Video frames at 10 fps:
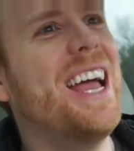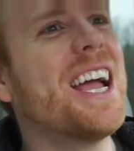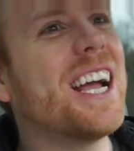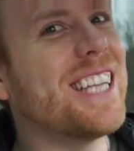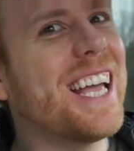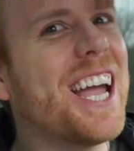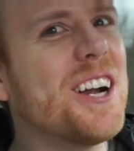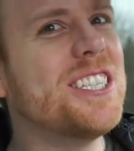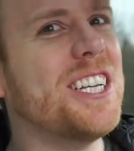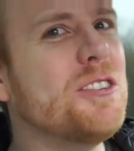Because I
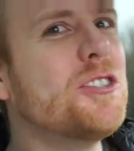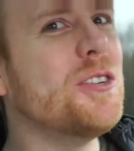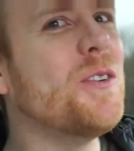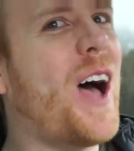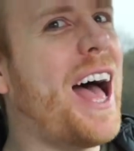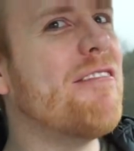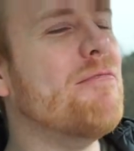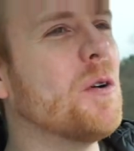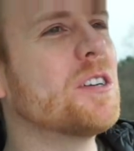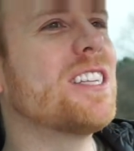guarantee you she will have
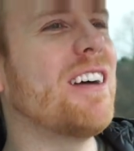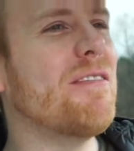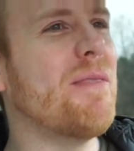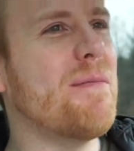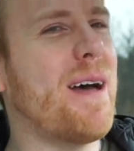more stuff in my